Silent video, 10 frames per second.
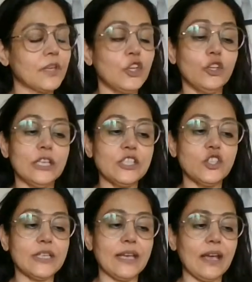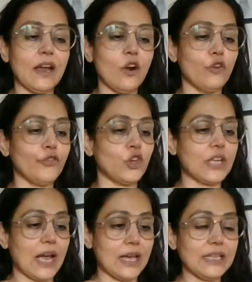You need to take care of your
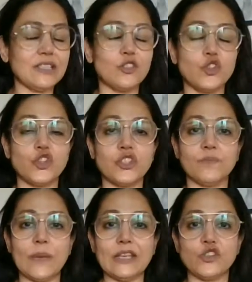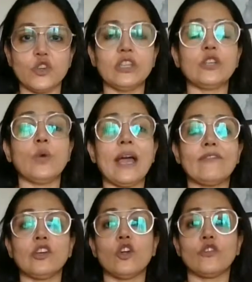diet. Just make sure that you have
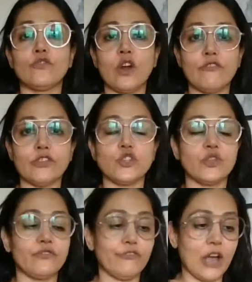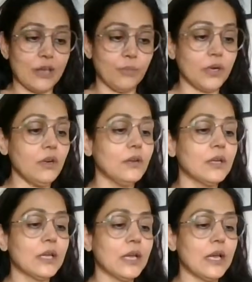a lot of roughage and fiber
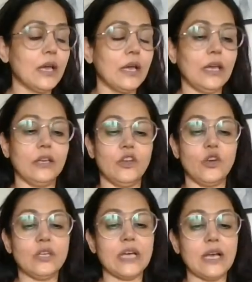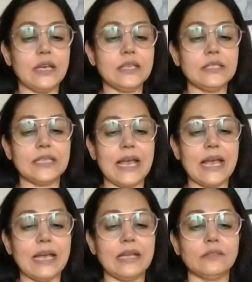in your diet,
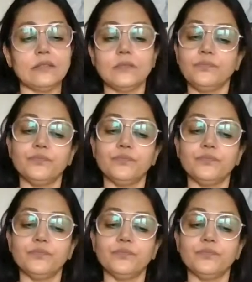and